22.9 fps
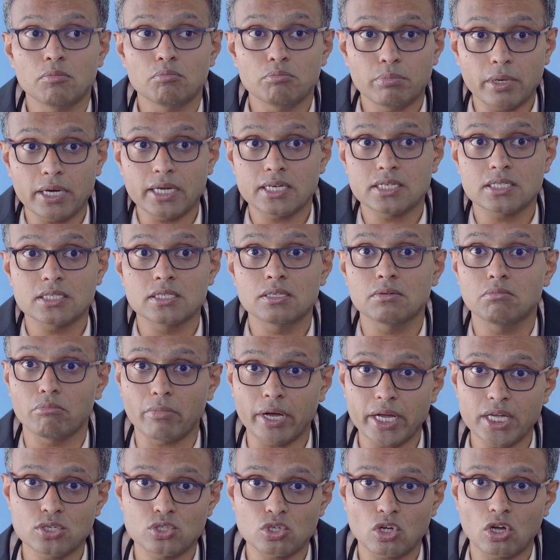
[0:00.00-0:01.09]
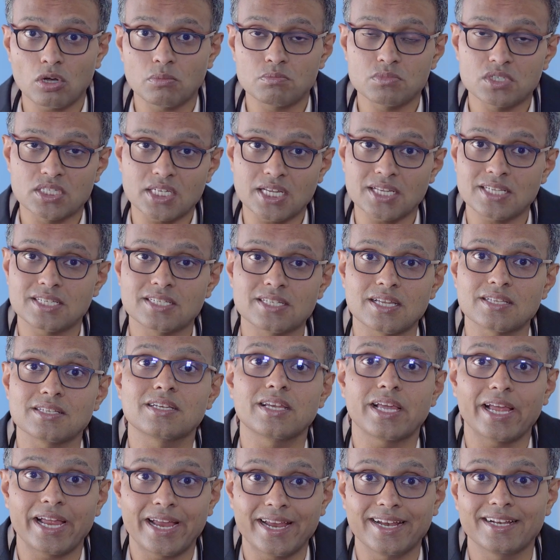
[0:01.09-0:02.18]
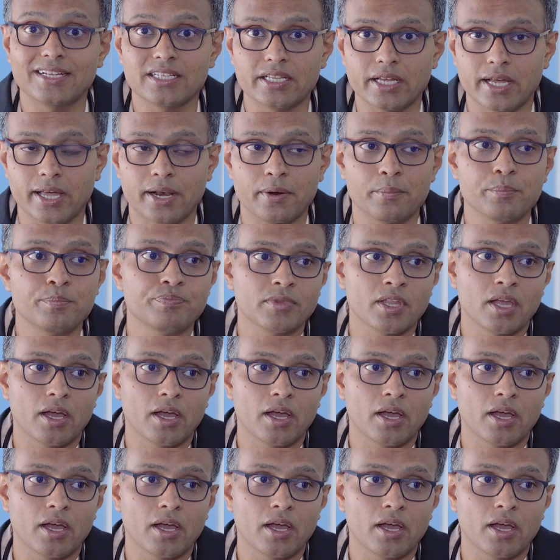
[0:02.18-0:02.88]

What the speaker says: But my job just doesn't end there.